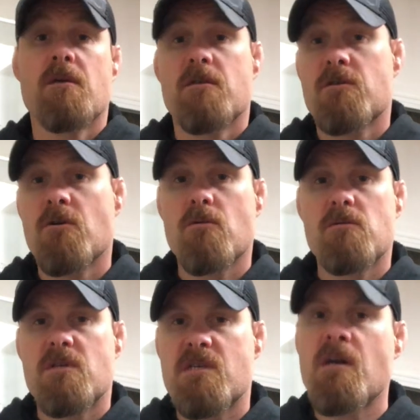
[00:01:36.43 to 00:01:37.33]
So
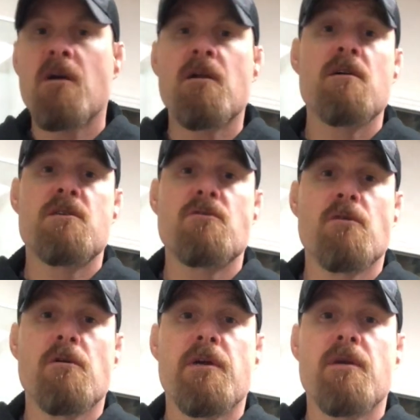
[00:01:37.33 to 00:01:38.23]
to start our
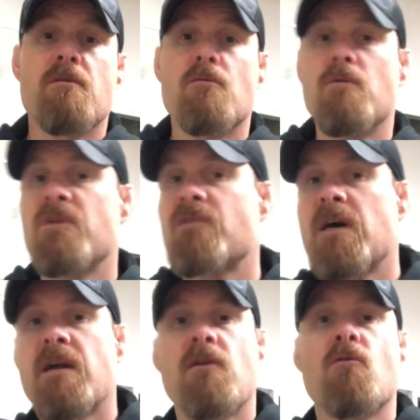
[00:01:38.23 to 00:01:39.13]
story, we've
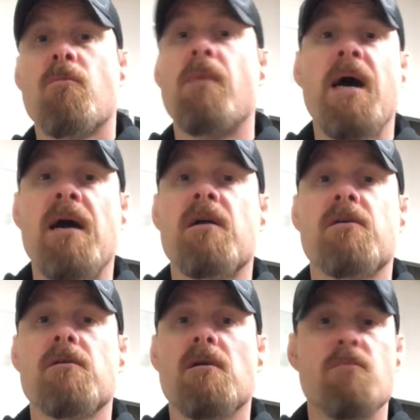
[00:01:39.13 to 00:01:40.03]
got to go back
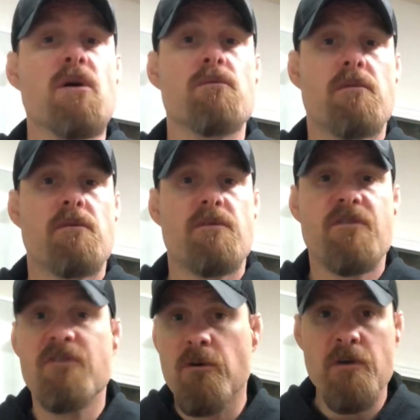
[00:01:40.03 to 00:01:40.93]
about
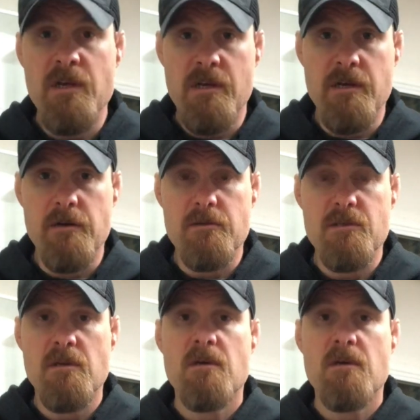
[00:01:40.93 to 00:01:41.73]
30 years,